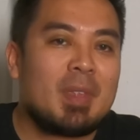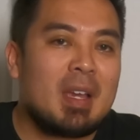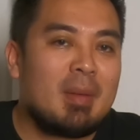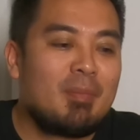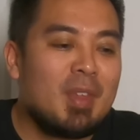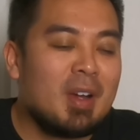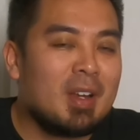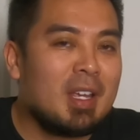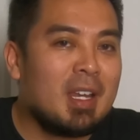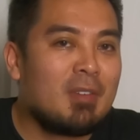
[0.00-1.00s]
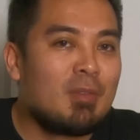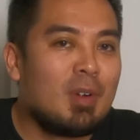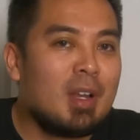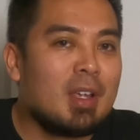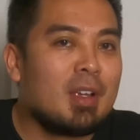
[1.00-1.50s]
I'm not gonna get it
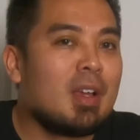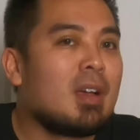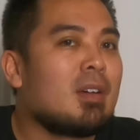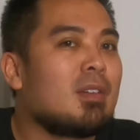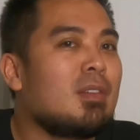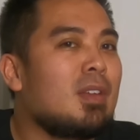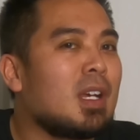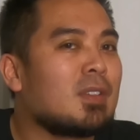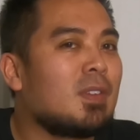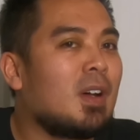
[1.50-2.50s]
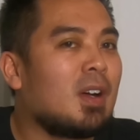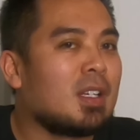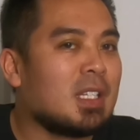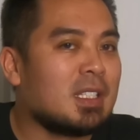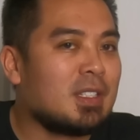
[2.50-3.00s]
running next vlog
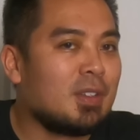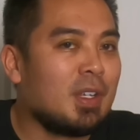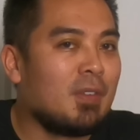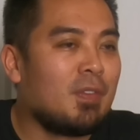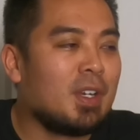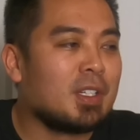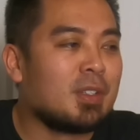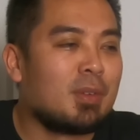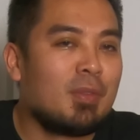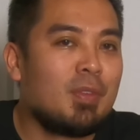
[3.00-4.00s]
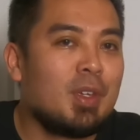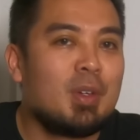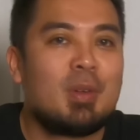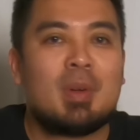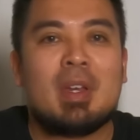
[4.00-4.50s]
because I still need to finish the
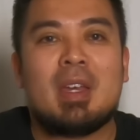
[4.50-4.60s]
review